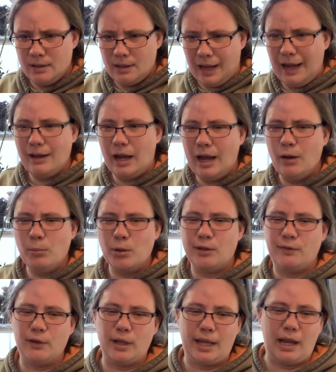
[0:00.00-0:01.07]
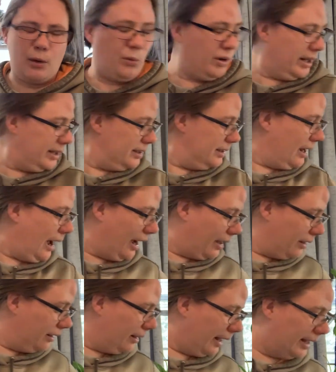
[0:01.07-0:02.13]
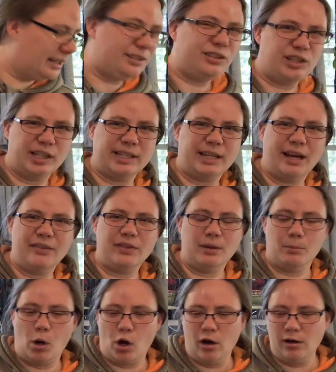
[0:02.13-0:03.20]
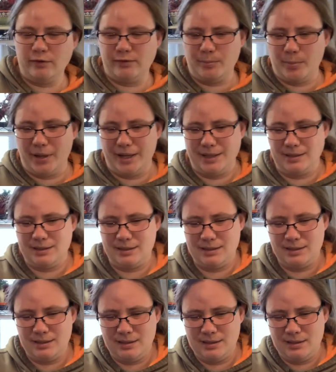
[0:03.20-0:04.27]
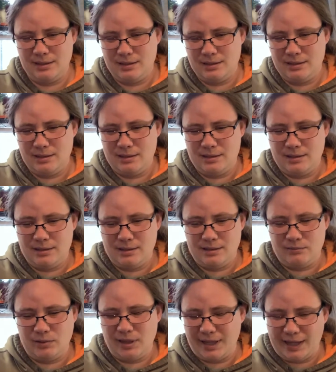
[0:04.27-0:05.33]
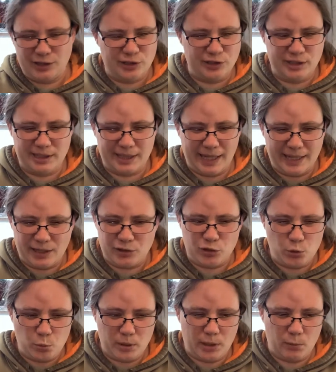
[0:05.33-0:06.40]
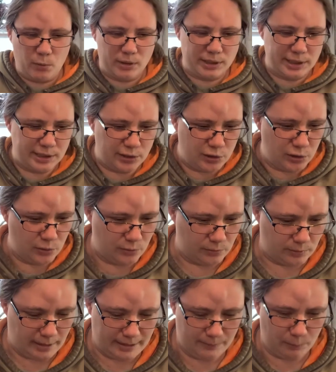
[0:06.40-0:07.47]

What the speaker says: I almost feel like I want to just cut them off, but really I should just let it do what it wants to do, right?